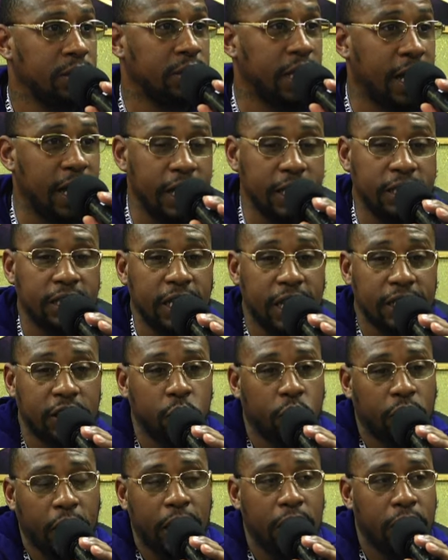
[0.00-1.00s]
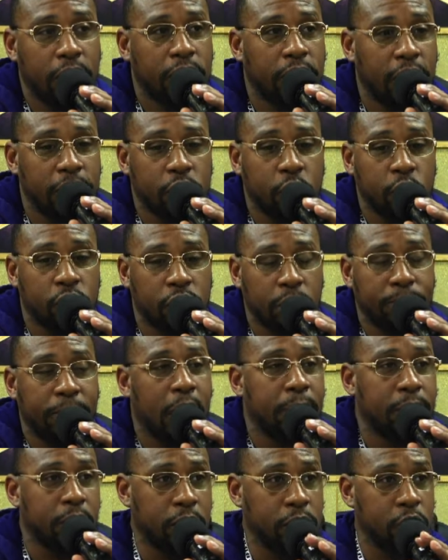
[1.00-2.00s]
Things that you can't, that you should be
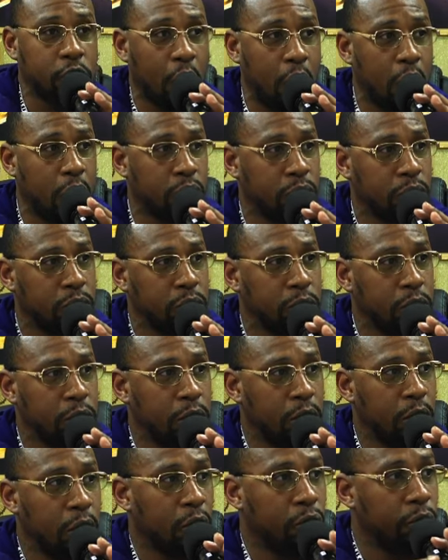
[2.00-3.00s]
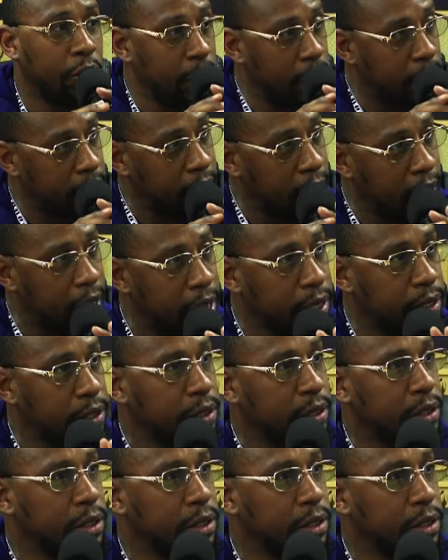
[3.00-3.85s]
able to control. Read it again.